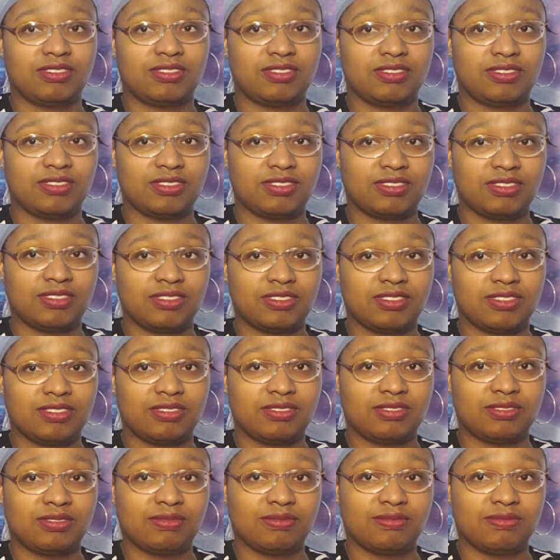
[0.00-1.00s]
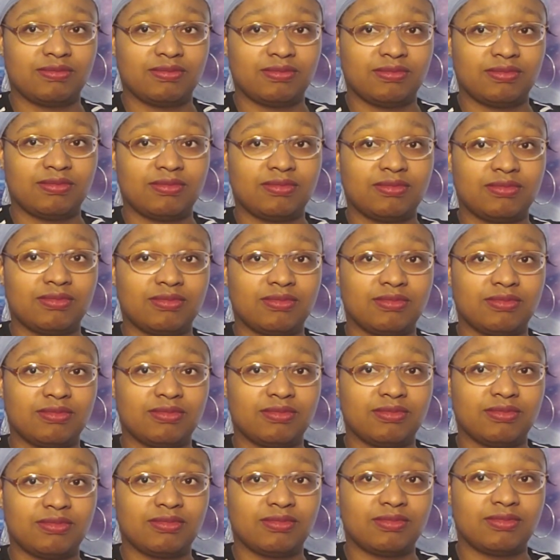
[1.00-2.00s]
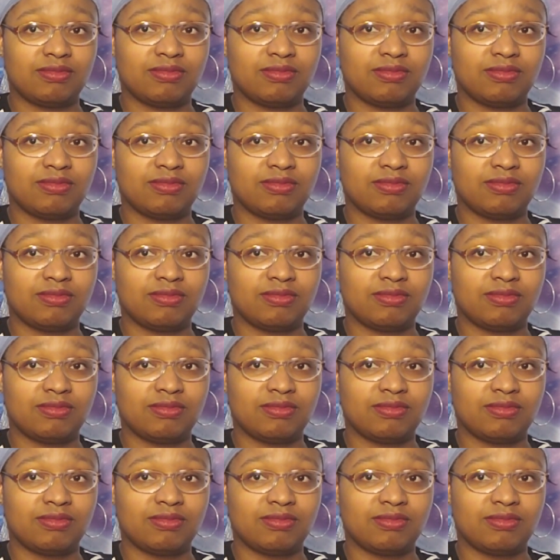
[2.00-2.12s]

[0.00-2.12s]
The person shown says nothing.